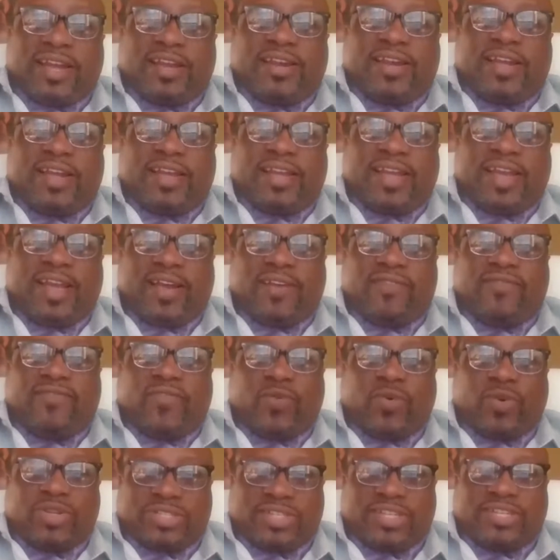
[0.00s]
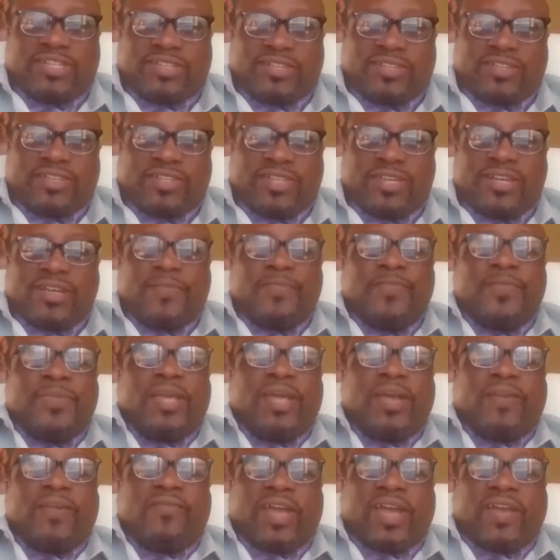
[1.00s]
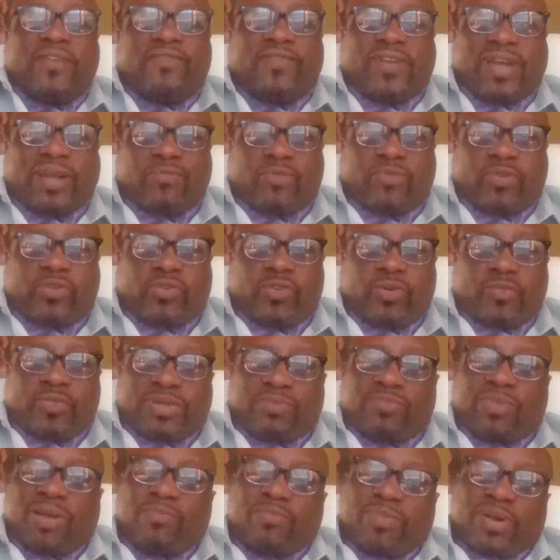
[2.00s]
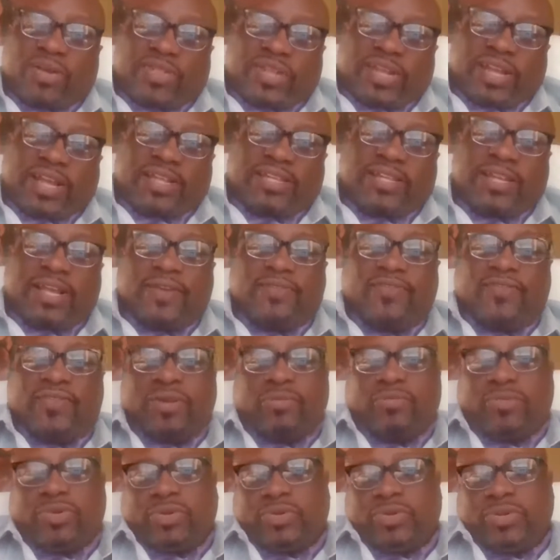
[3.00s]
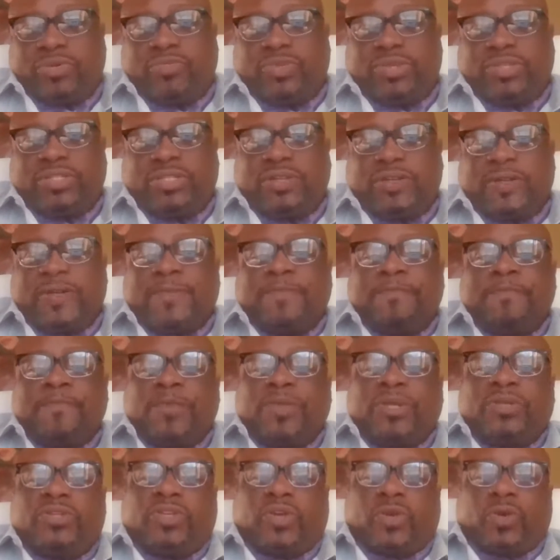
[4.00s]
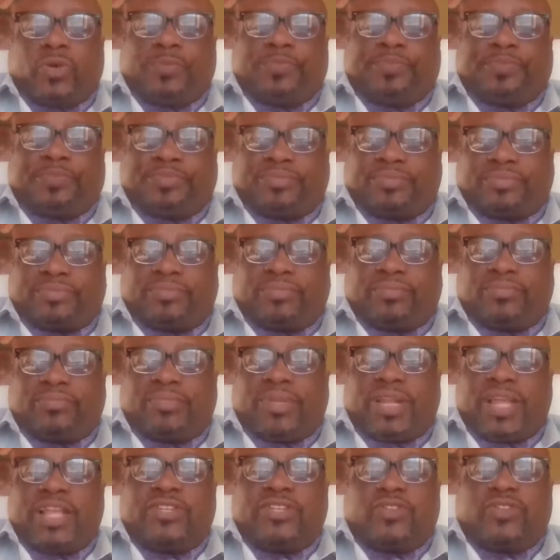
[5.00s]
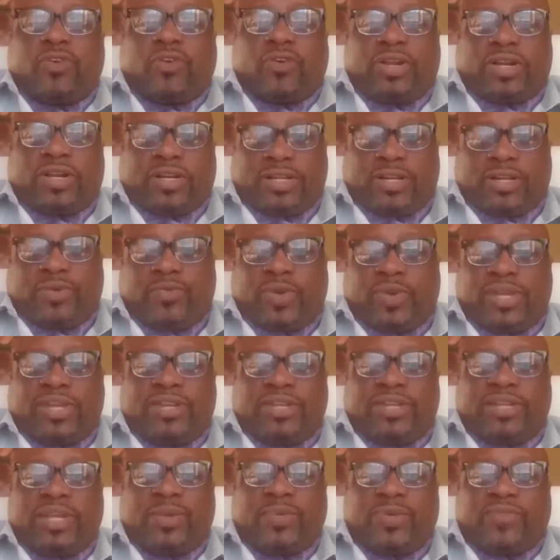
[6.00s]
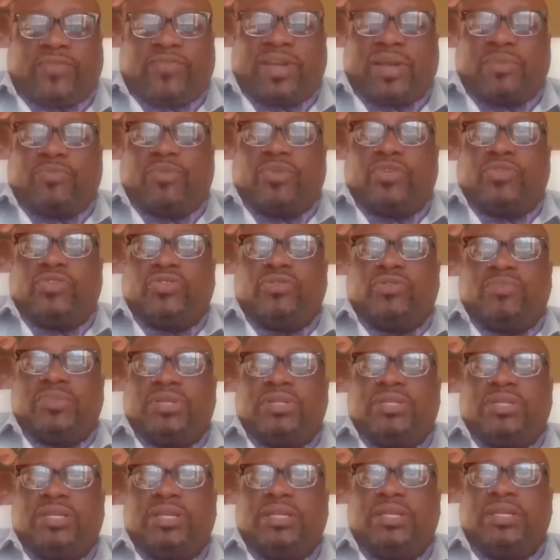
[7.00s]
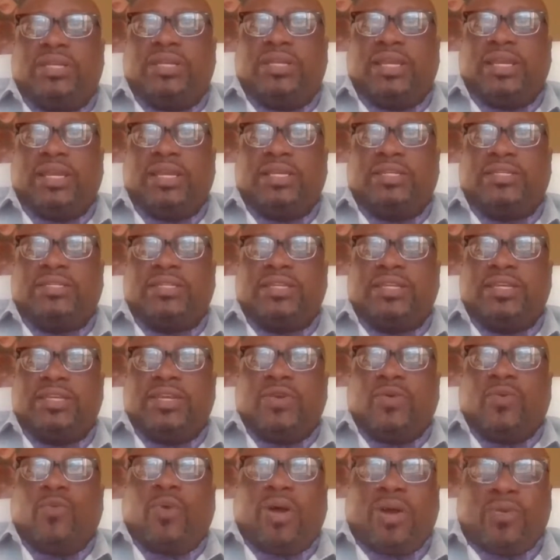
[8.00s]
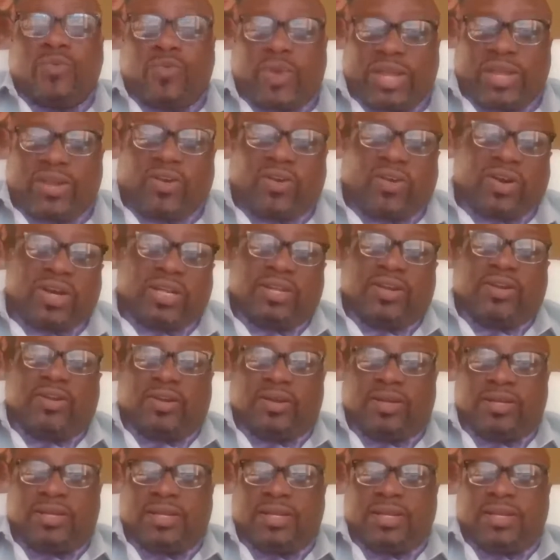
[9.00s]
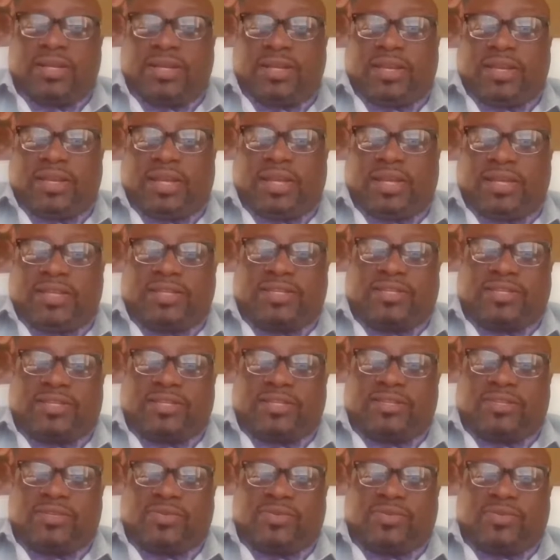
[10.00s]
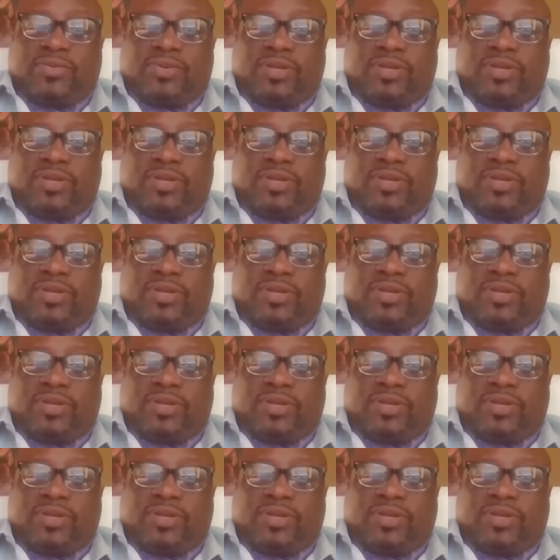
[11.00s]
and I have 4 sisters, have had fibroid tumors. My mother has had fibroid tumors. So historically, the way you deal with fibroid tumors is, one way early on is